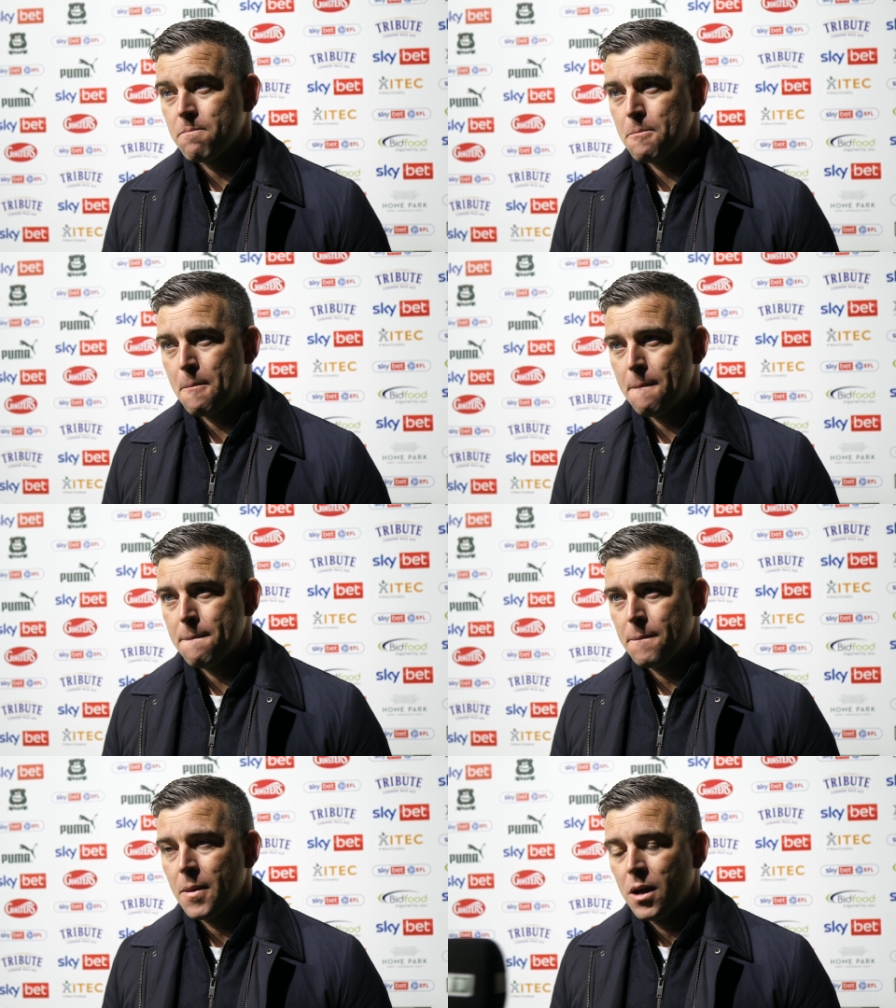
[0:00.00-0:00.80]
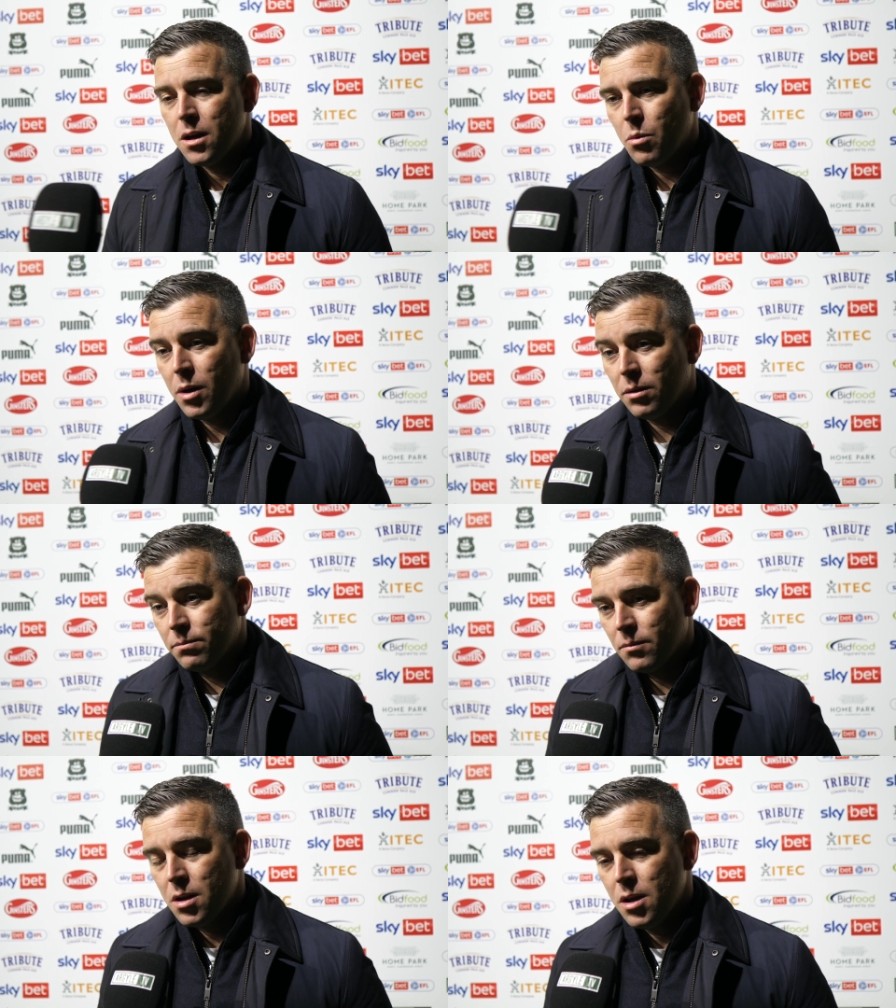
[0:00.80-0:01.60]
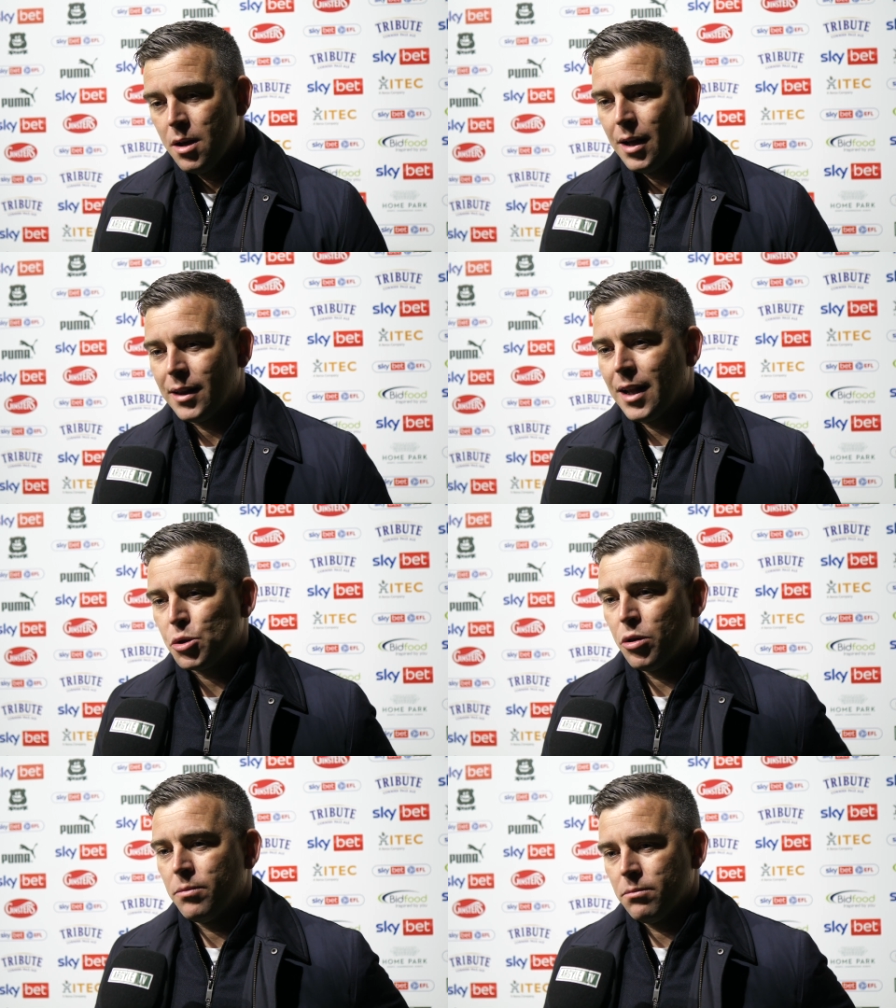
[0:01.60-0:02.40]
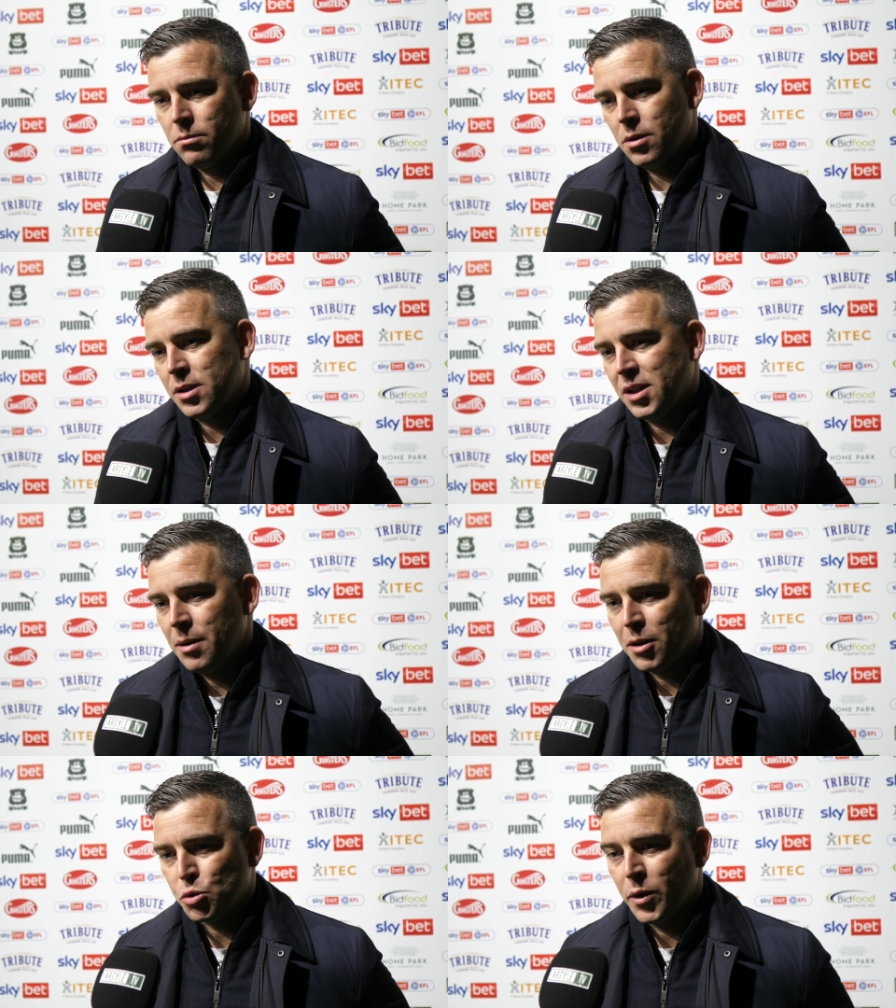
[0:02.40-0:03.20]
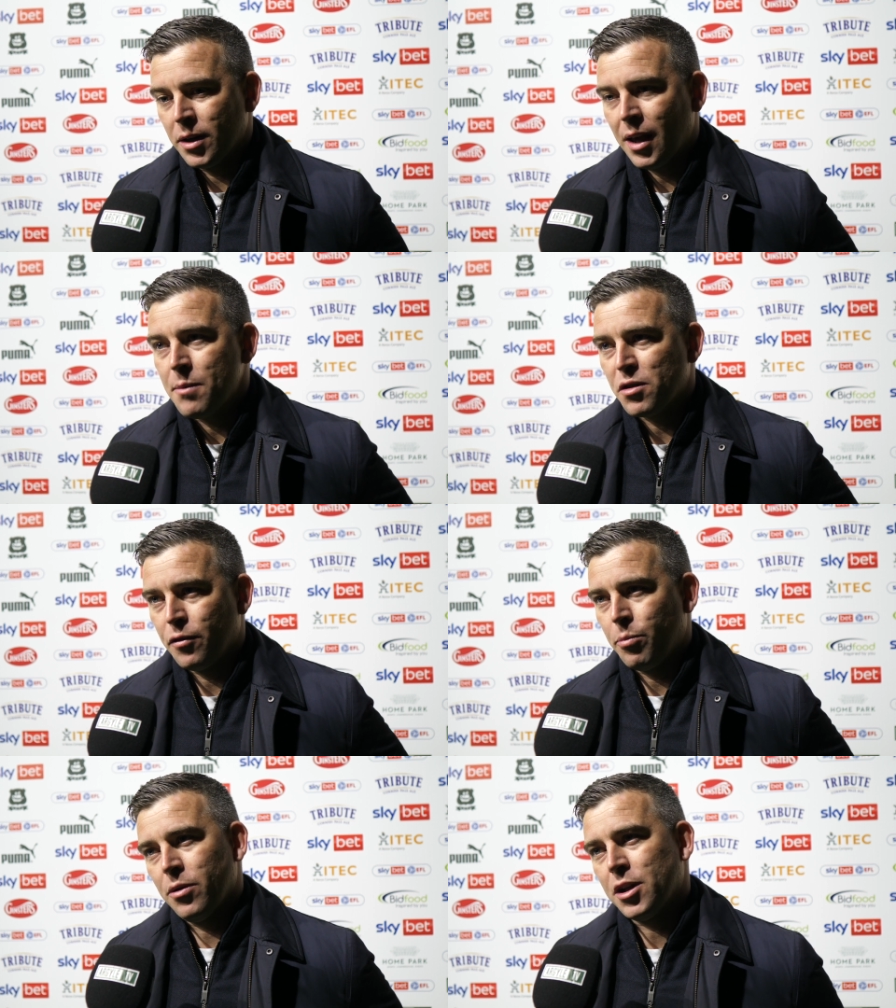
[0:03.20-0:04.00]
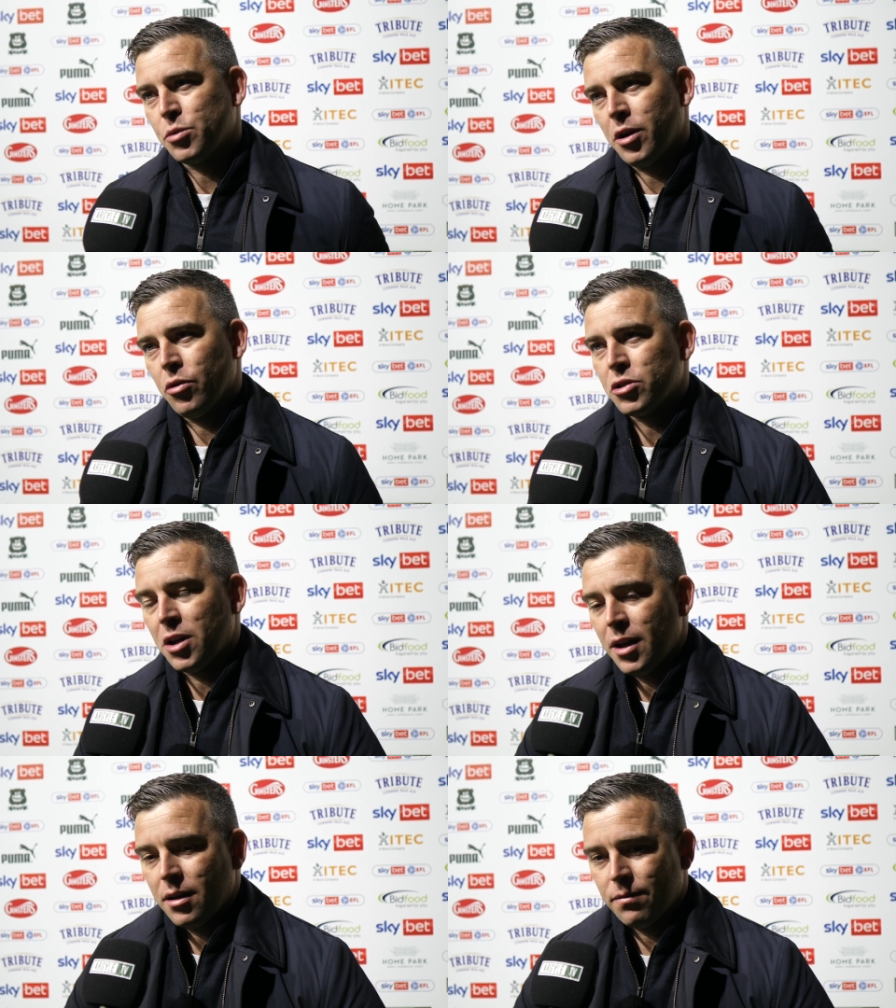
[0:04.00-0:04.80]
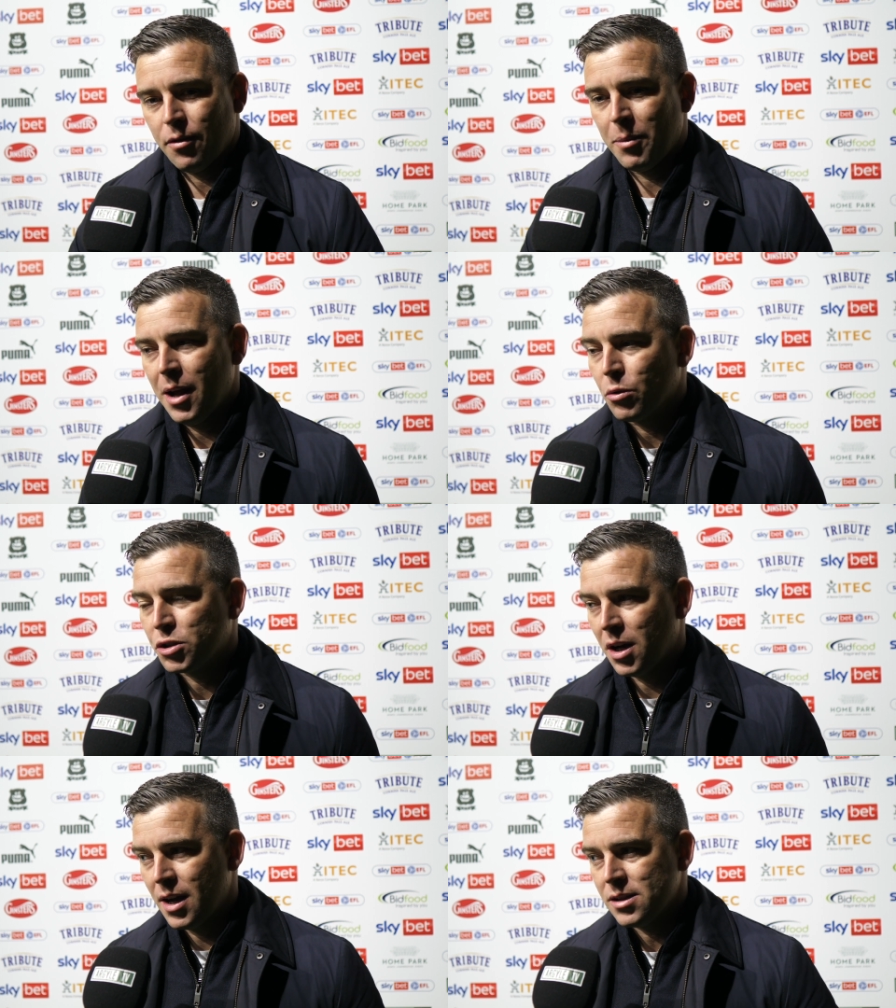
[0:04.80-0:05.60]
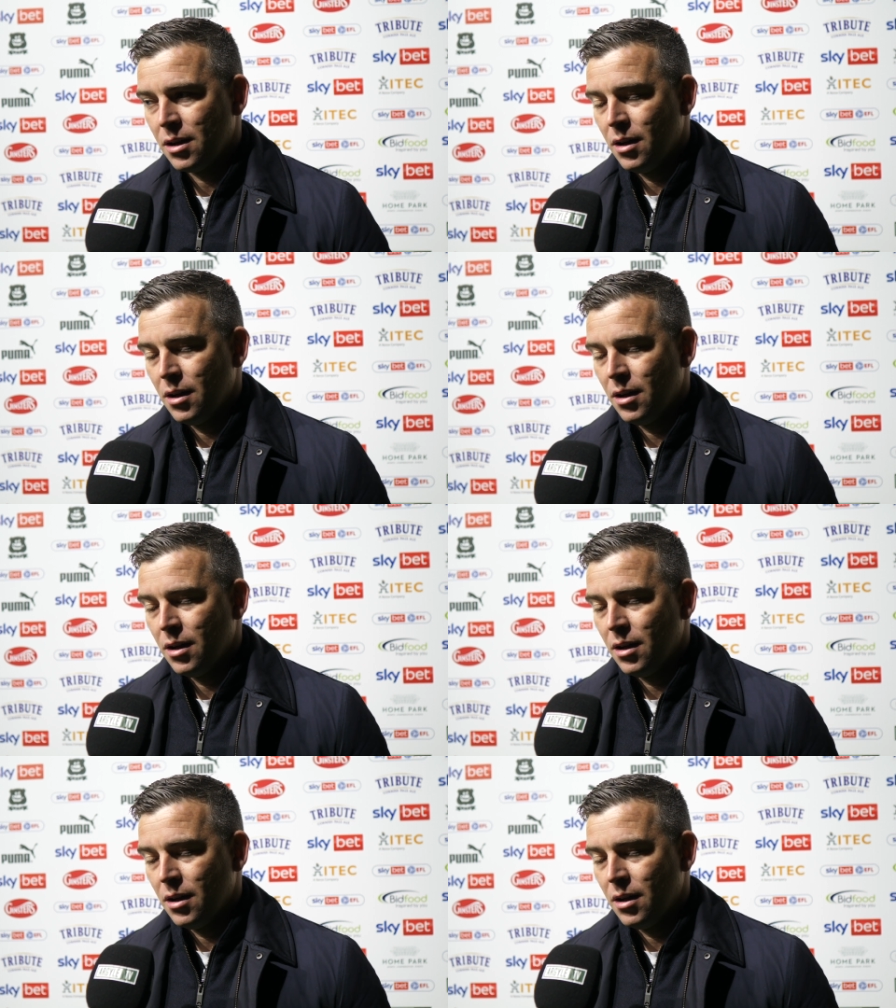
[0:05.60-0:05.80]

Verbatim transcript: the right time. Well, that's what a team that's winning games of football, that's what it looks like from the outside.